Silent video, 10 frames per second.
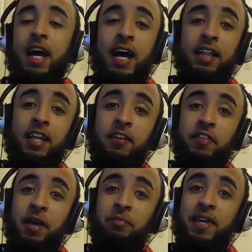I love
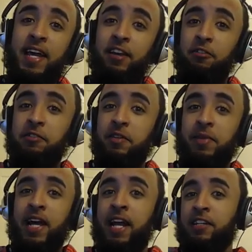that piano. To
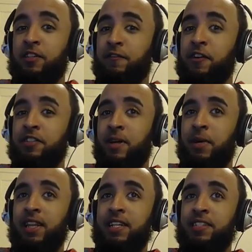be honest, the first time
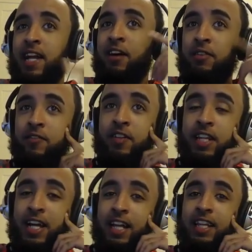I listened, I don't even
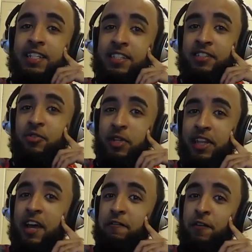think I listened to it
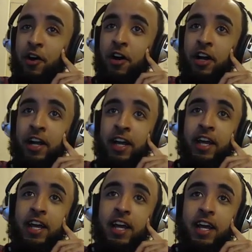that far.
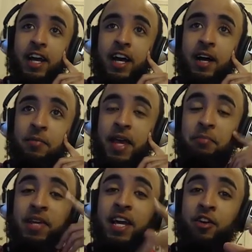
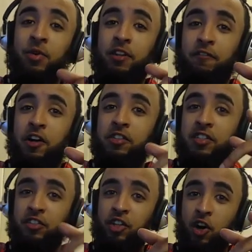That piano in the verse
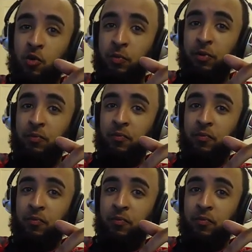is dope.